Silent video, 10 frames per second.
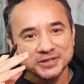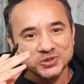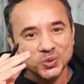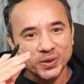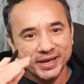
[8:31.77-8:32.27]

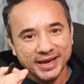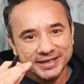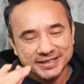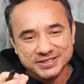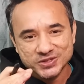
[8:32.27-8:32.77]
so
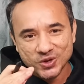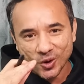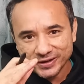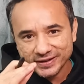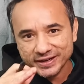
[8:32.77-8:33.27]
ai does
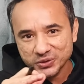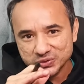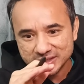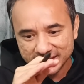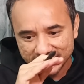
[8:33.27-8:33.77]
not
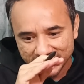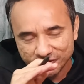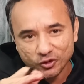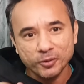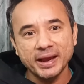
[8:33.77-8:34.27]
reduce the
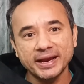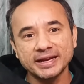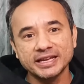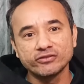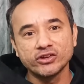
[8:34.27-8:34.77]
need for
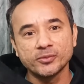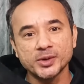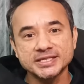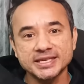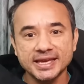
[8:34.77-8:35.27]
backend
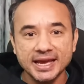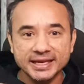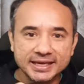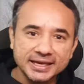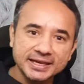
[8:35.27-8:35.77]
developers
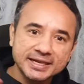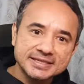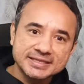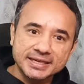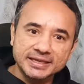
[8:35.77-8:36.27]
ai
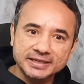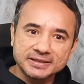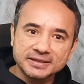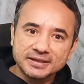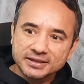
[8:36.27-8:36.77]
increase the need
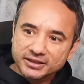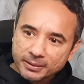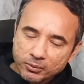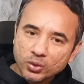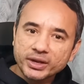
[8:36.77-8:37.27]

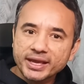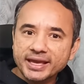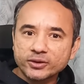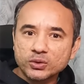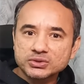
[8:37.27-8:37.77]
the more
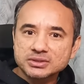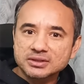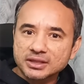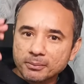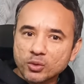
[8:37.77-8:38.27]
ai grows
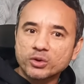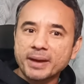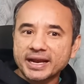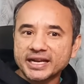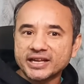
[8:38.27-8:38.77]
the more
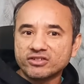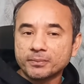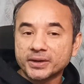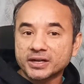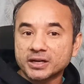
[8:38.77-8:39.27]
backend
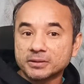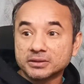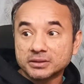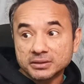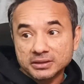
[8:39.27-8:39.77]
developer
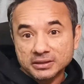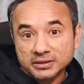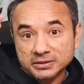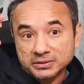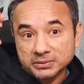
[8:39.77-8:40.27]

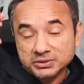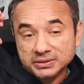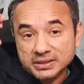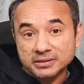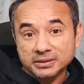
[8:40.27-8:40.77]
uh,
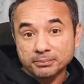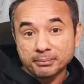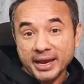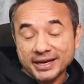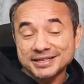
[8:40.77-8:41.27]

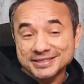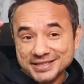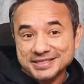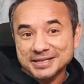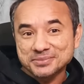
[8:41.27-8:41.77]
backend
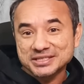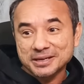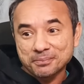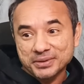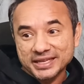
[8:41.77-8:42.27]
systems
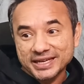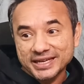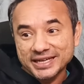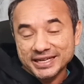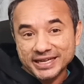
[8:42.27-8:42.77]

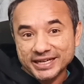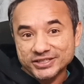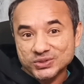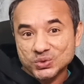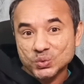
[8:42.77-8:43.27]
company
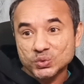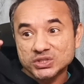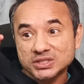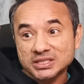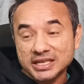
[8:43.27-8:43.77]
needs to
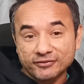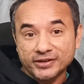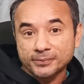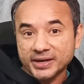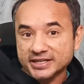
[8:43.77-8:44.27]

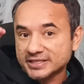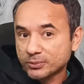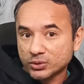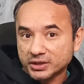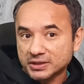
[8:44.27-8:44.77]
develop and
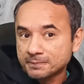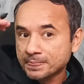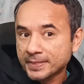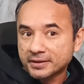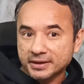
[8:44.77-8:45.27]
support it
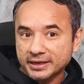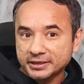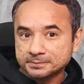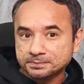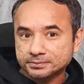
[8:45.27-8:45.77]
right